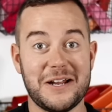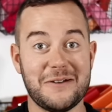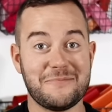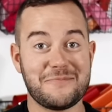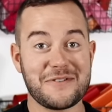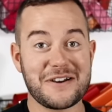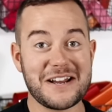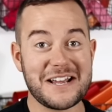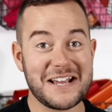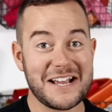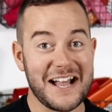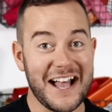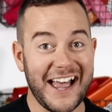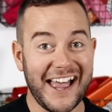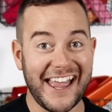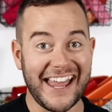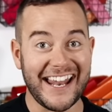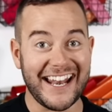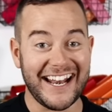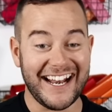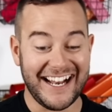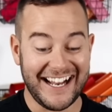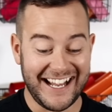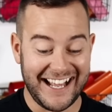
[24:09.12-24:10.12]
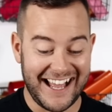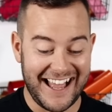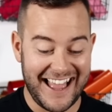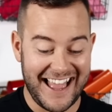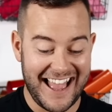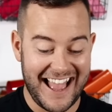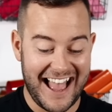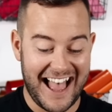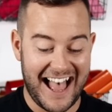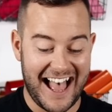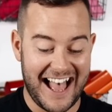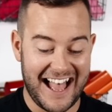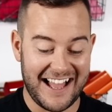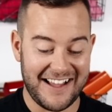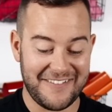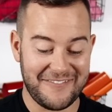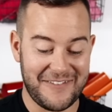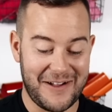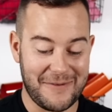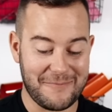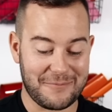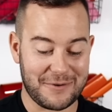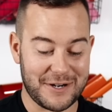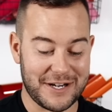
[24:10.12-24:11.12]
weeded pretty good.
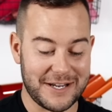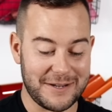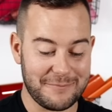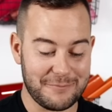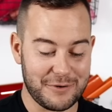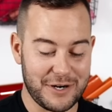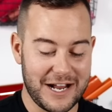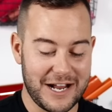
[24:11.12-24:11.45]
Um, I'm pretty